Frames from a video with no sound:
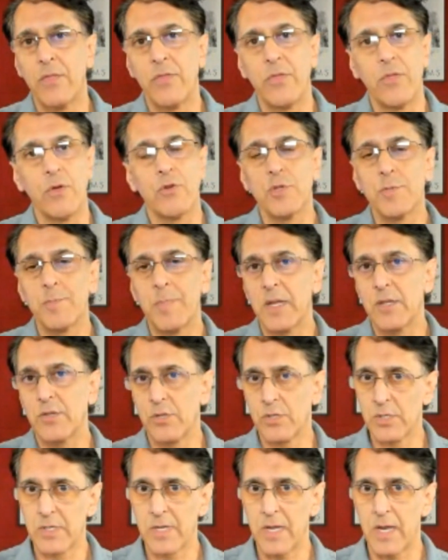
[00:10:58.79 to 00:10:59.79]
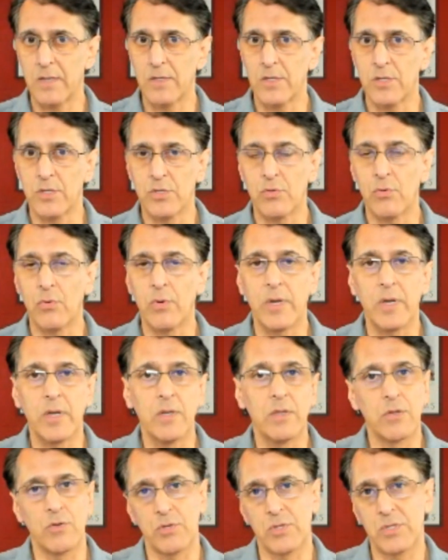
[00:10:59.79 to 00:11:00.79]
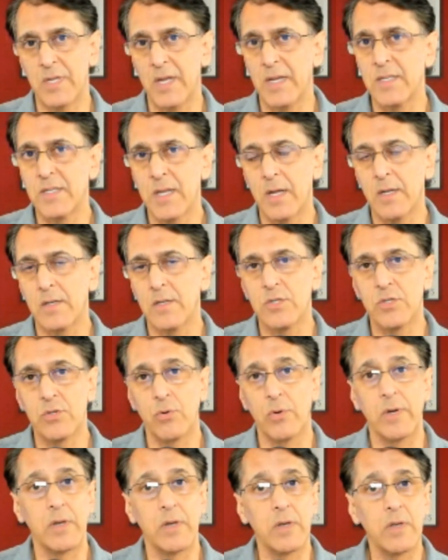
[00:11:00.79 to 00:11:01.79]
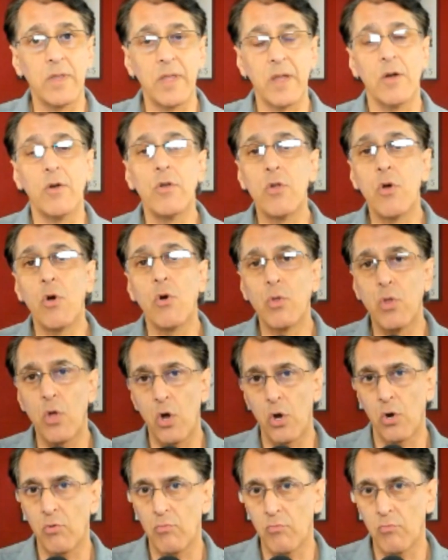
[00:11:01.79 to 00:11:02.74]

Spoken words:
Those pages got destroyed, those sites got destroyed, and they are no longer